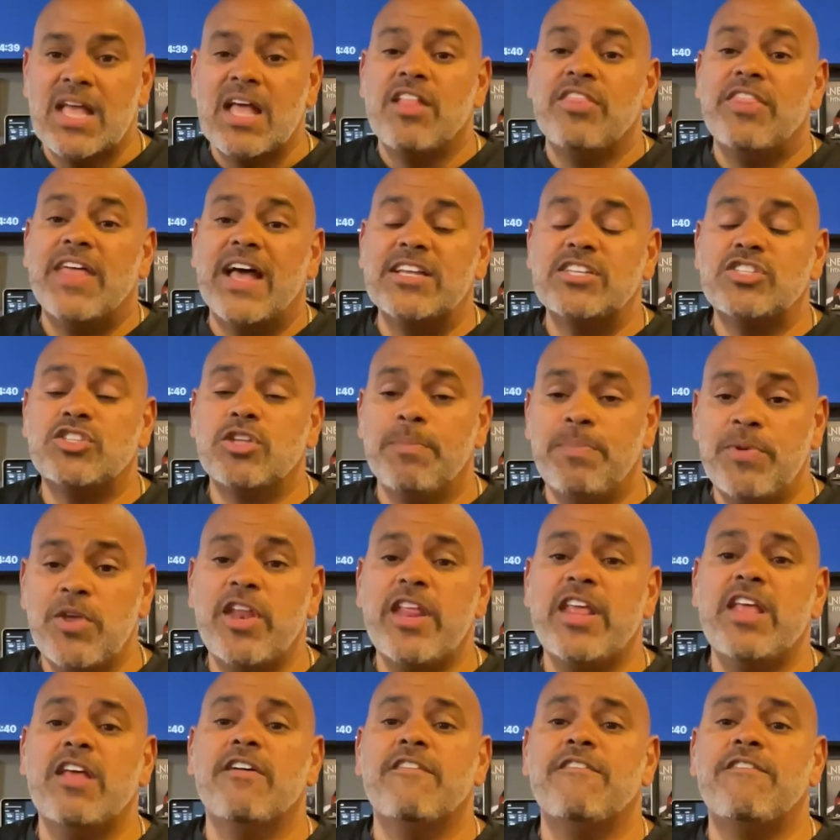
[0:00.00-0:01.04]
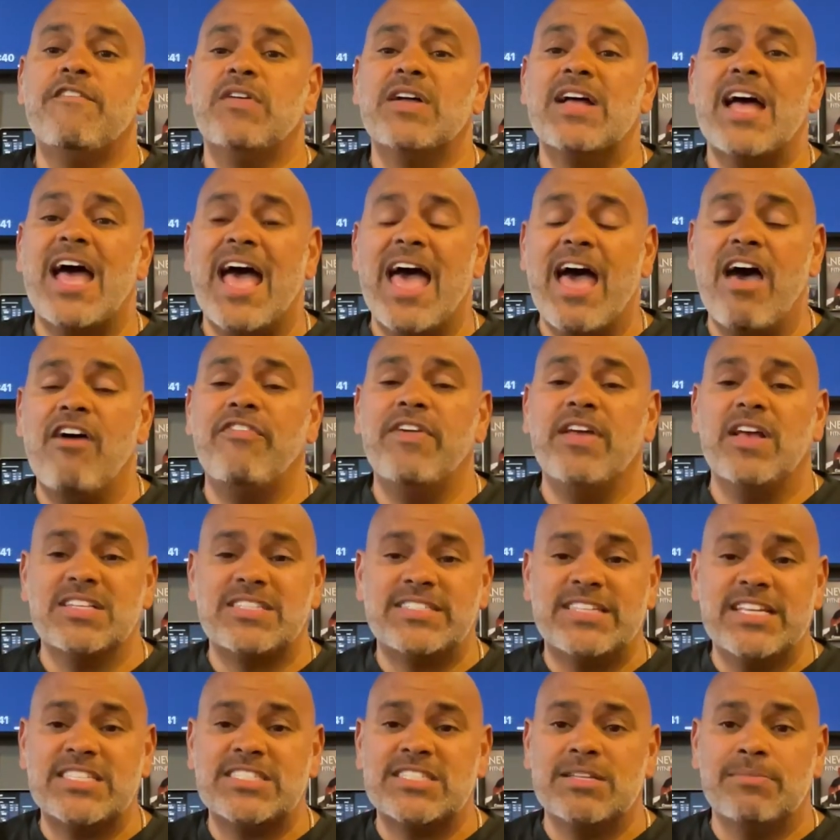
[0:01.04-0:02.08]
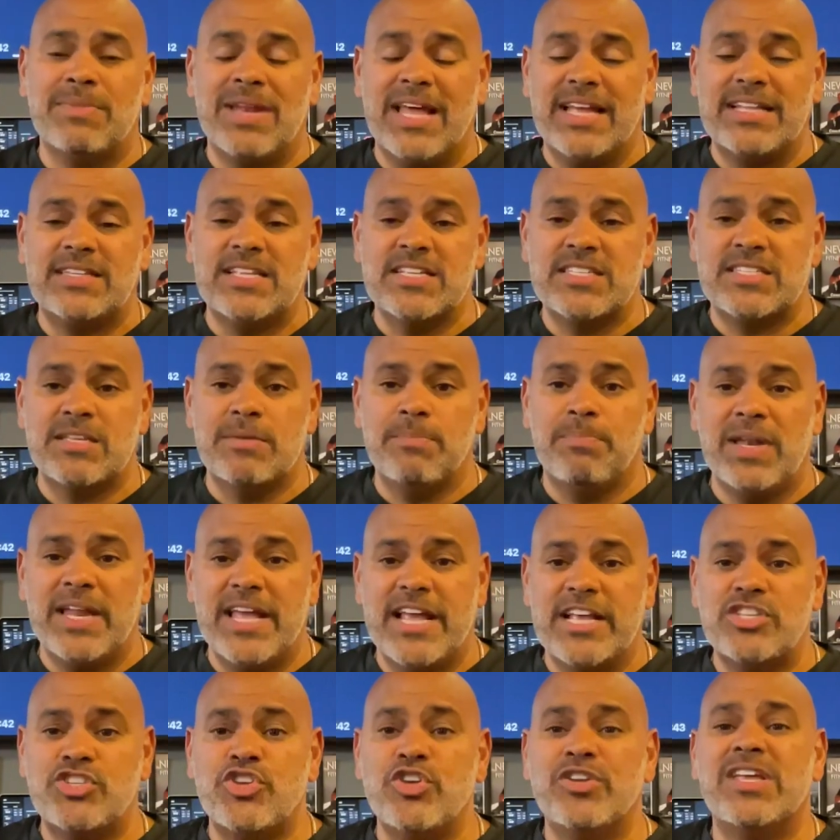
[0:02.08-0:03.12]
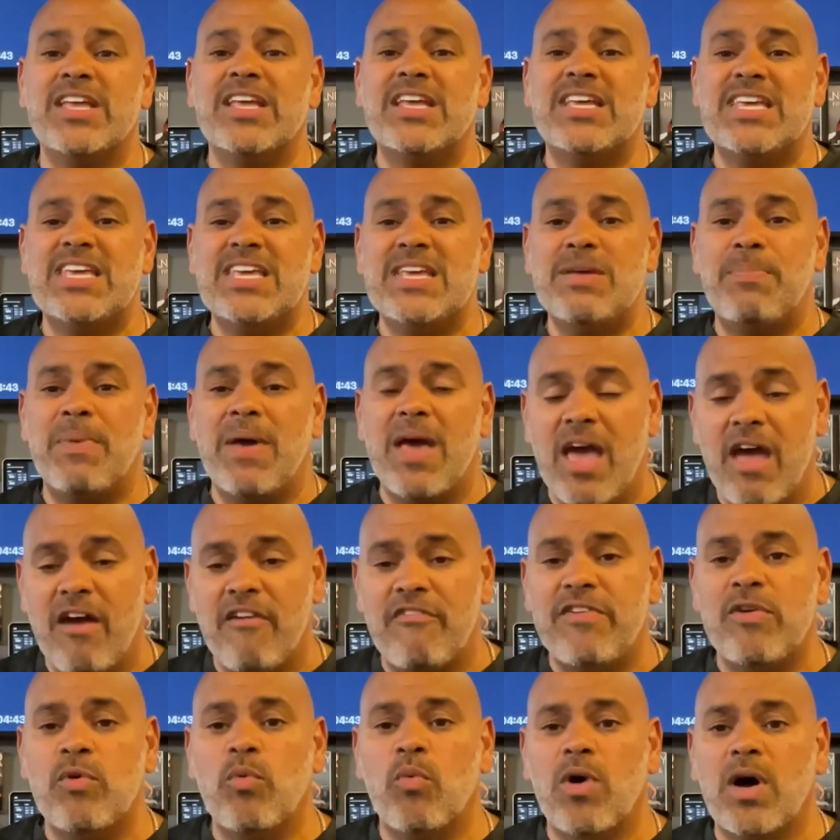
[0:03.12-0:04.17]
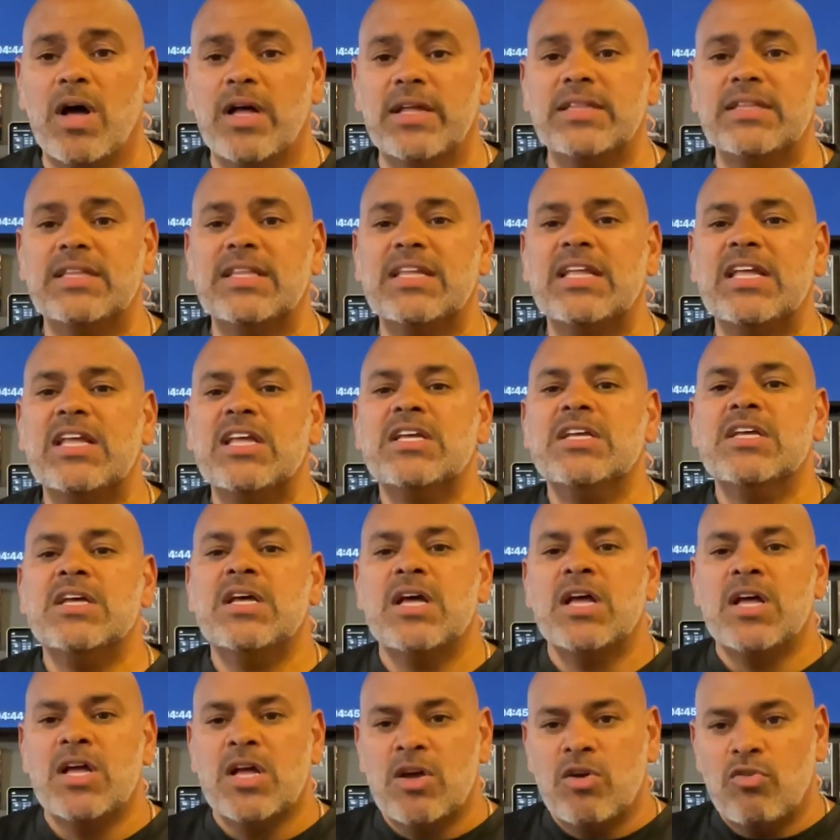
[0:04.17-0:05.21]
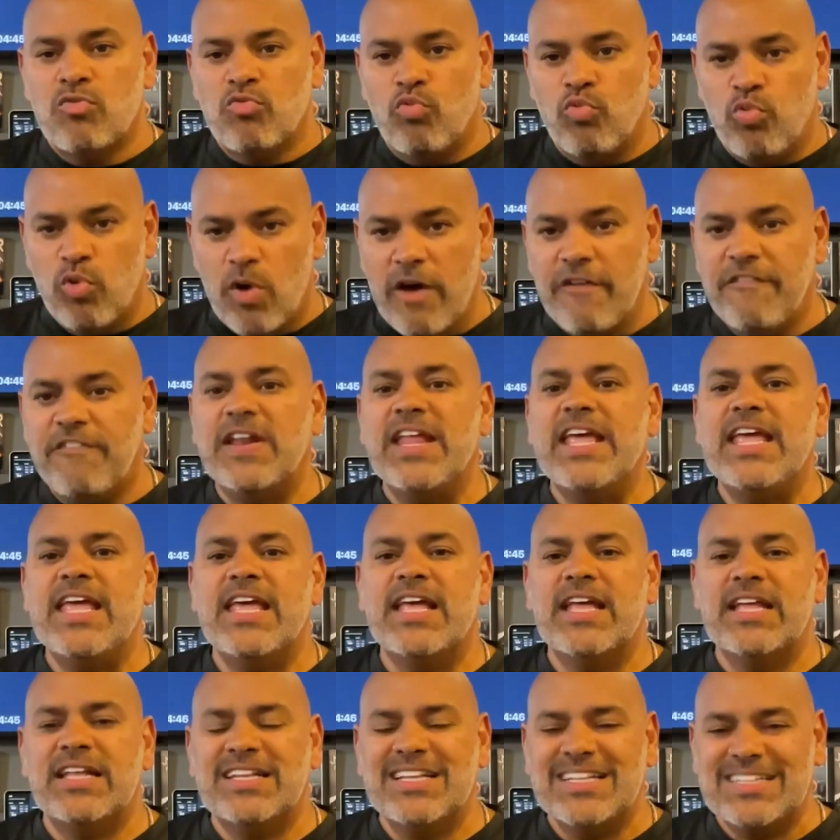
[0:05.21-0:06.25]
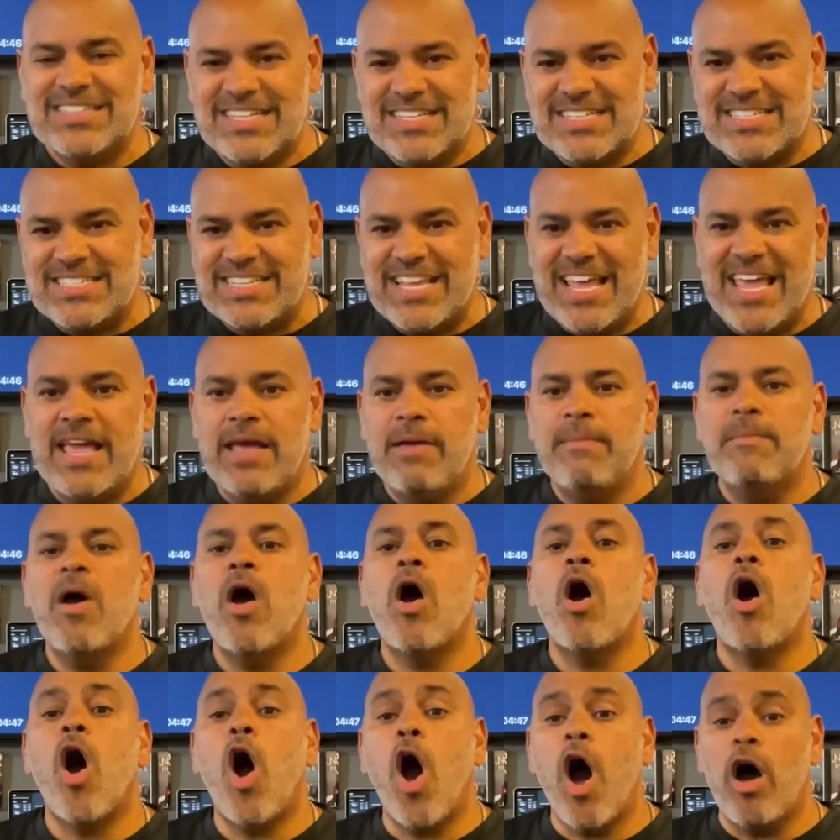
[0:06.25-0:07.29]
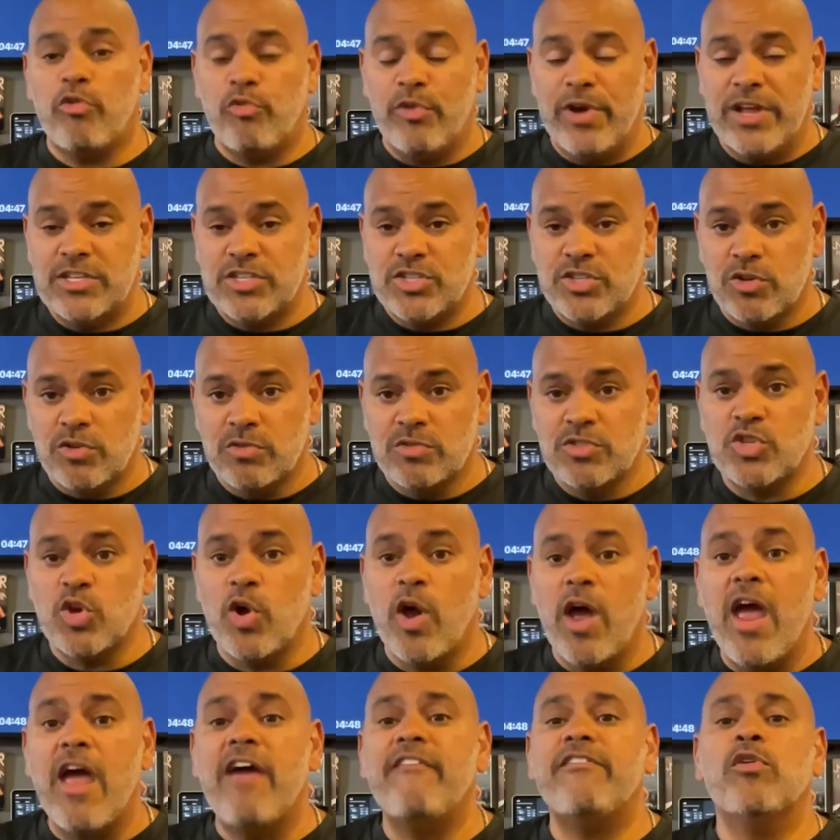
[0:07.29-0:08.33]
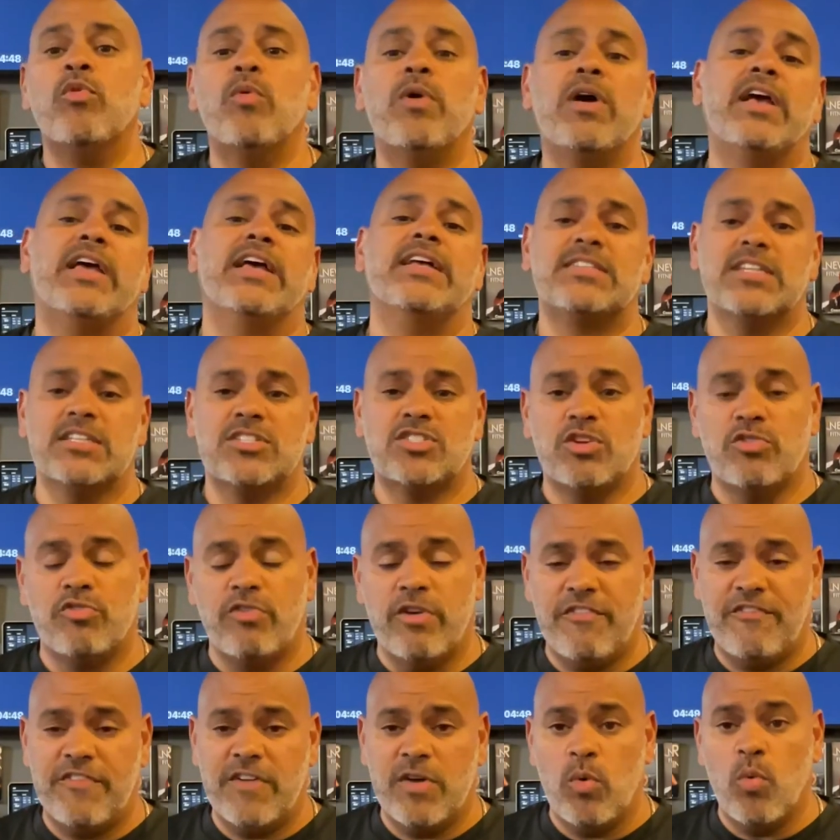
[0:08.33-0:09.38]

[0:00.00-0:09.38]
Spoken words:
That's the beauty of having a system like this in place. You can keep everyone roughly in the same heart rate zone so everyone gets a terrific